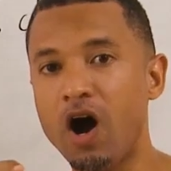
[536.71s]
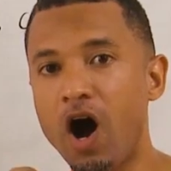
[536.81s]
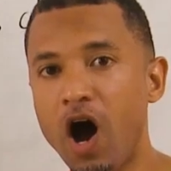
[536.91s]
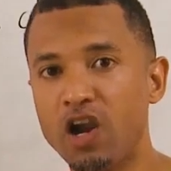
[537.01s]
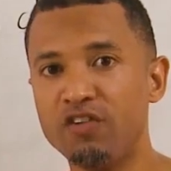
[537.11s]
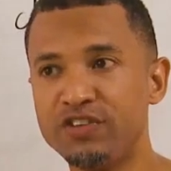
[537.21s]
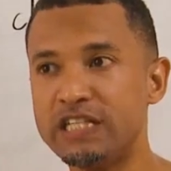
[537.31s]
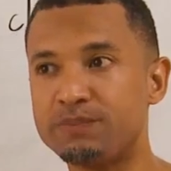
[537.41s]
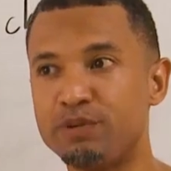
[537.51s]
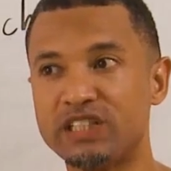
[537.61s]
All of
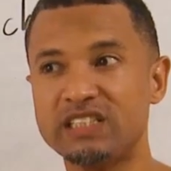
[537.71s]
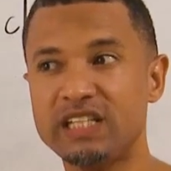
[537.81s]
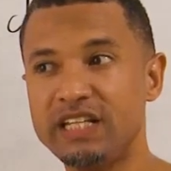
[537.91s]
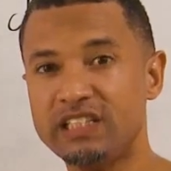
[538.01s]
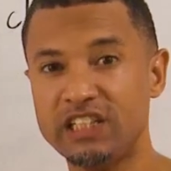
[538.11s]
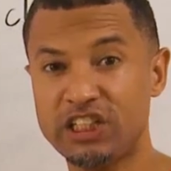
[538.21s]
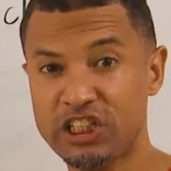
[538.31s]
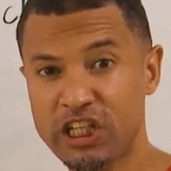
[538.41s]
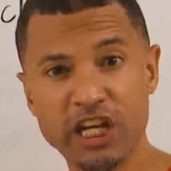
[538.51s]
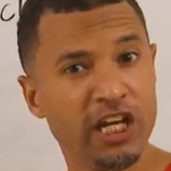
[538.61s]
these percentage
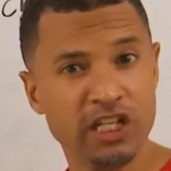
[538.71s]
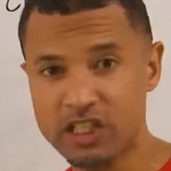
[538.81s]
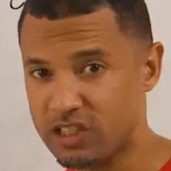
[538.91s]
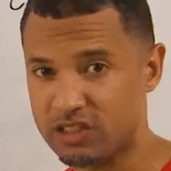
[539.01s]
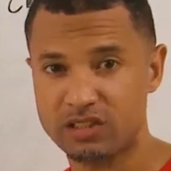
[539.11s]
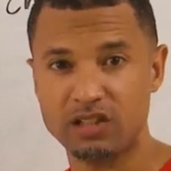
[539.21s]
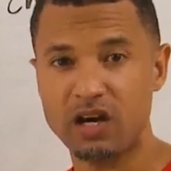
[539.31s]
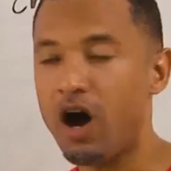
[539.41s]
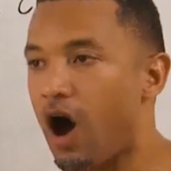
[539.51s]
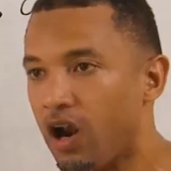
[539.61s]
changes,
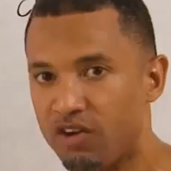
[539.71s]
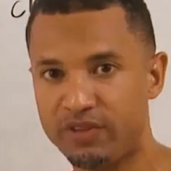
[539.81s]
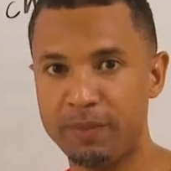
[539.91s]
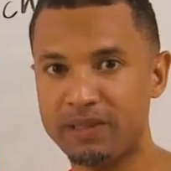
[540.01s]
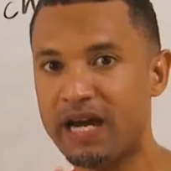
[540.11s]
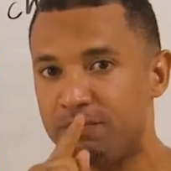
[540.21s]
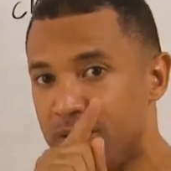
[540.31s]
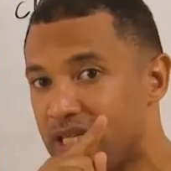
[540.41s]
all of them can be